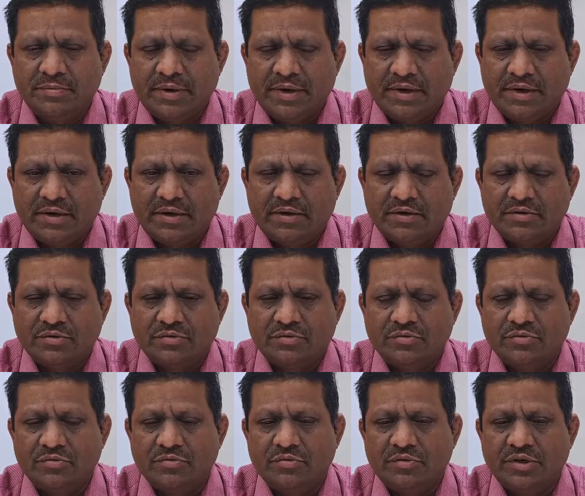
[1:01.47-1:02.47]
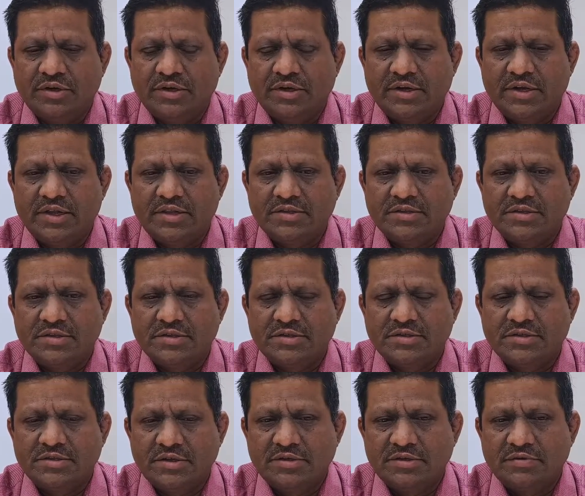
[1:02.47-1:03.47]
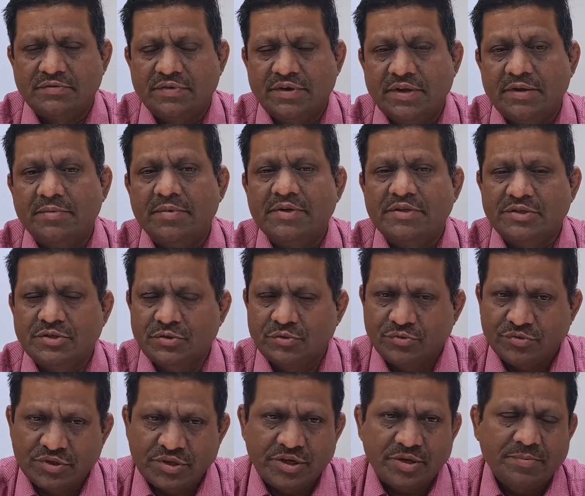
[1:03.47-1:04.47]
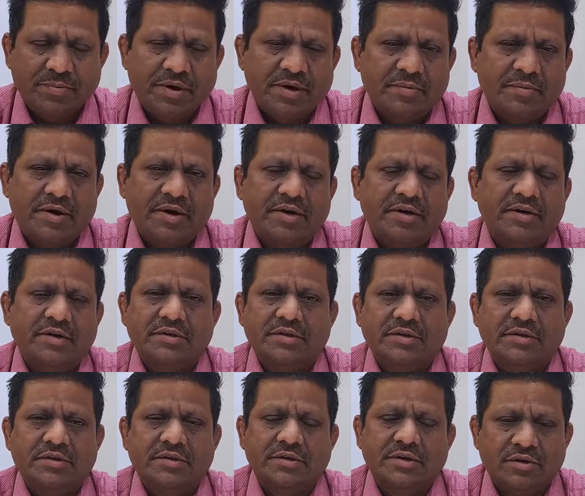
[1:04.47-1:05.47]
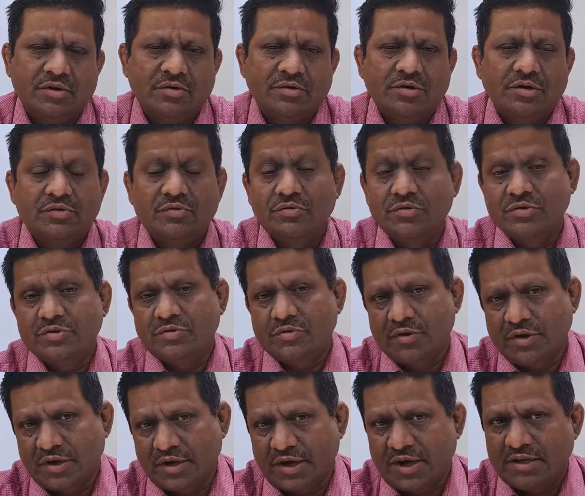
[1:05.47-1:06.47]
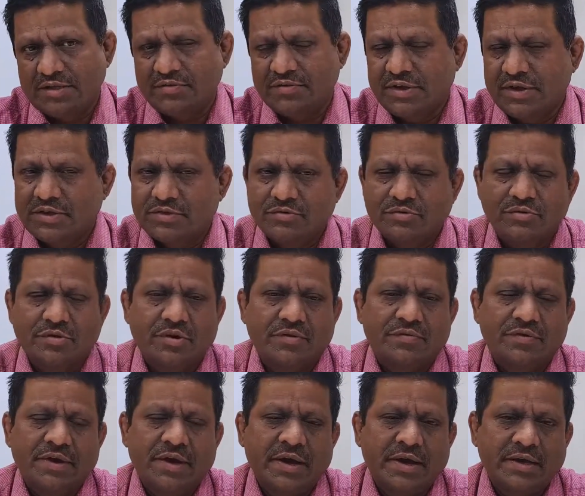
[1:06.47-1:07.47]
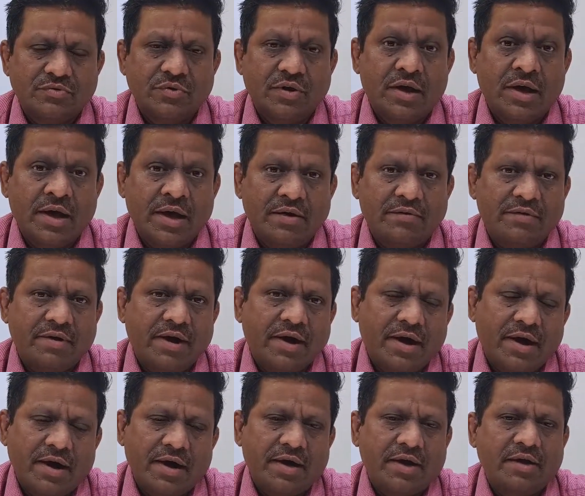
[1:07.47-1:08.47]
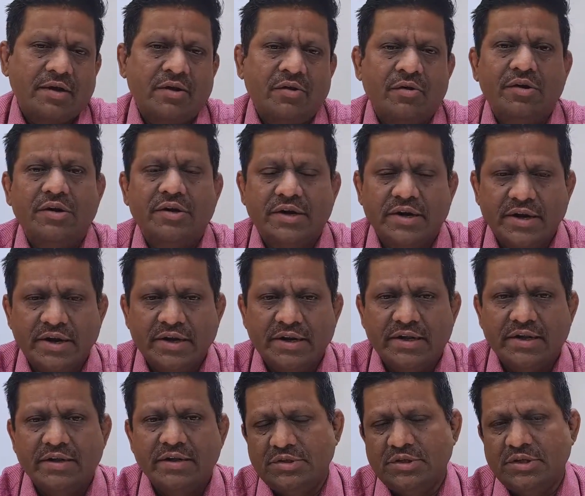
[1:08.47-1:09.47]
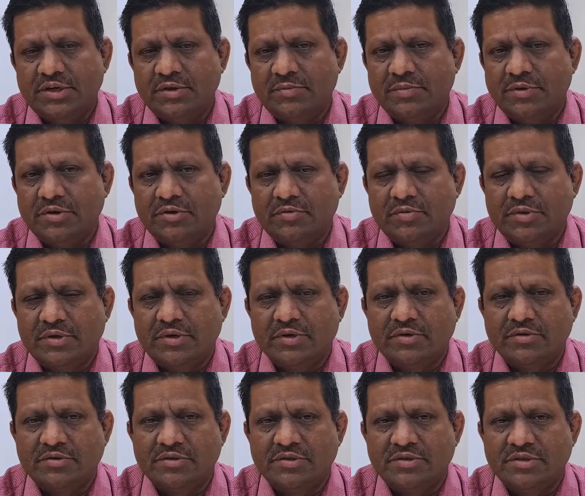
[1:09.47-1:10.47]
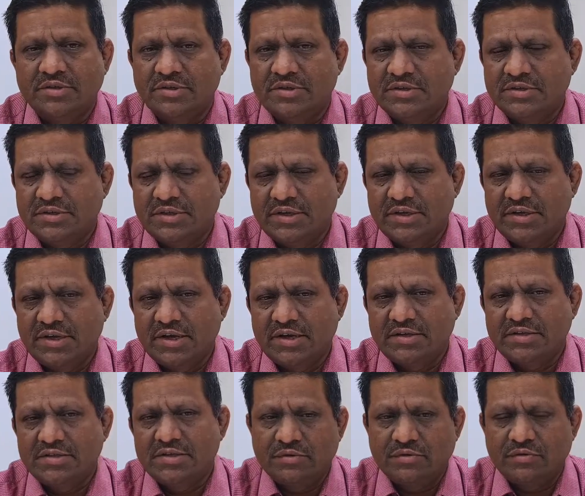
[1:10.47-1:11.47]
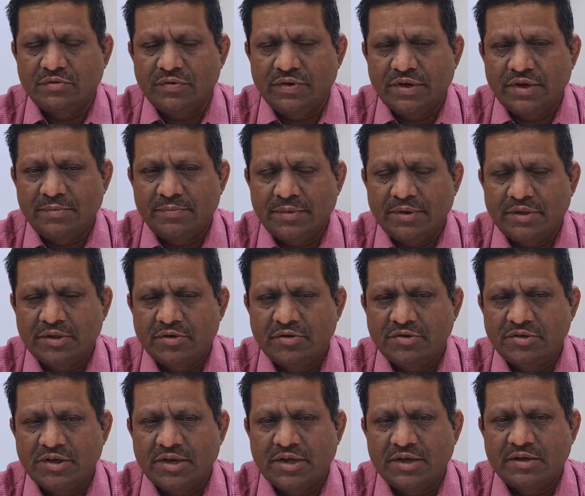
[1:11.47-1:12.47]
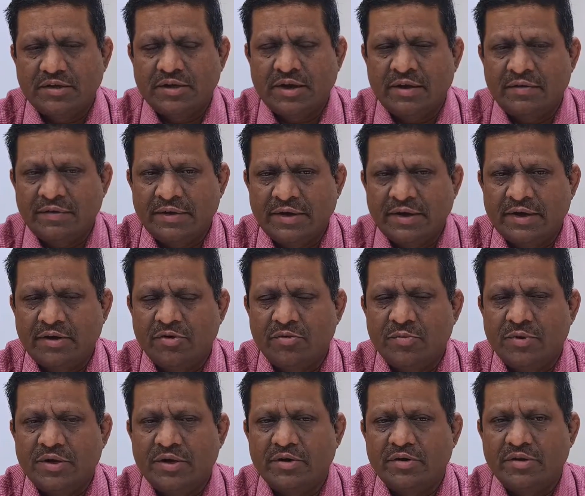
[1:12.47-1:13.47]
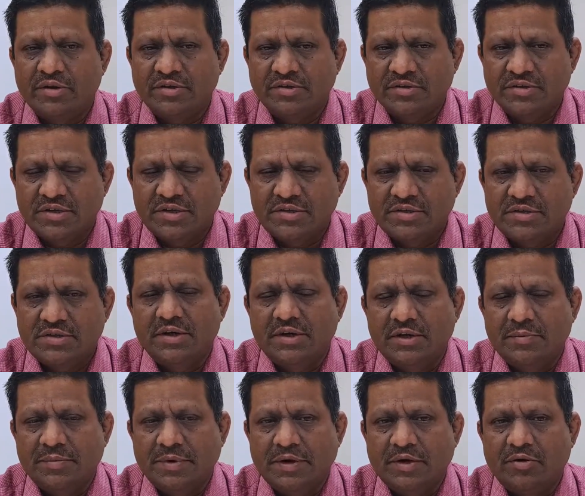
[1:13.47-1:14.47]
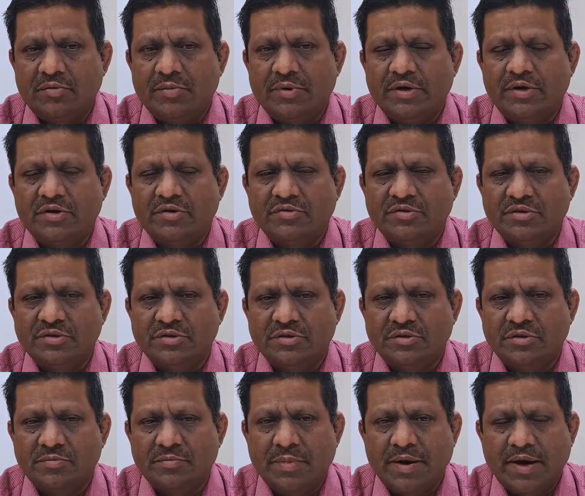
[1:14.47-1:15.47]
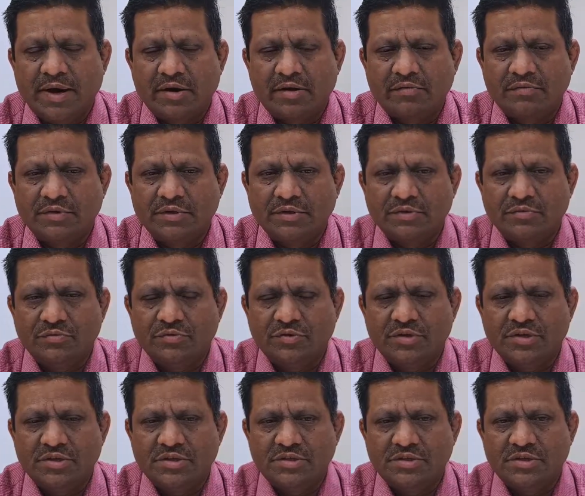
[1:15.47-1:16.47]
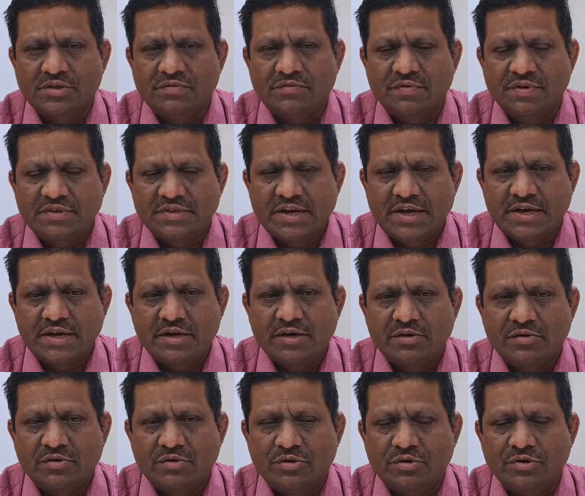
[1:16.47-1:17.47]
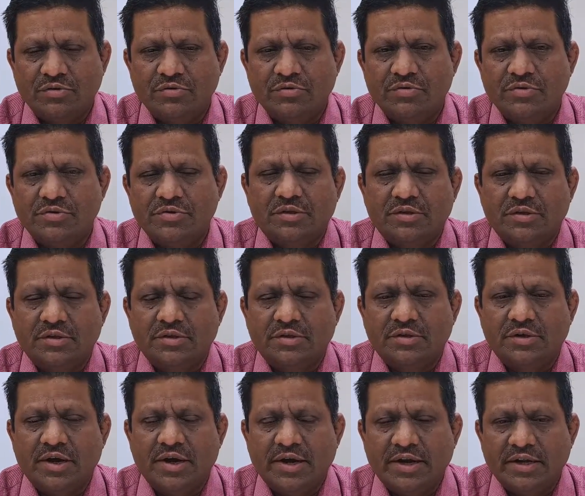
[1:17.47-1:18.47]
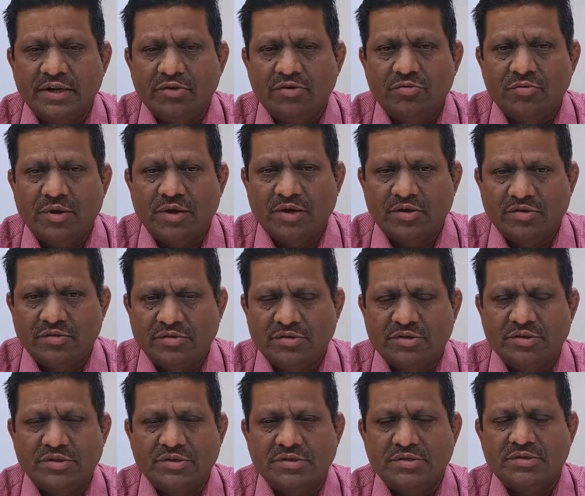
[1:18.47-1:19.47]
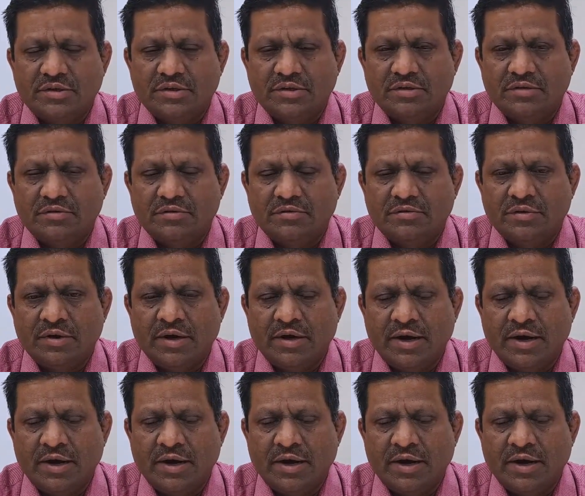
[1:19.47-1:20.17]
better. So it tells us it is a very much user dependent. The, the doctor who is doing the transvaginal sonography has to have an eye or a training to see the deep endometriosis in these areas. Ovarian pathology like uh, having endometriotic cyst, deep endometriosis on the back of the uterus, the vaginal nodules, the adenomyosis, the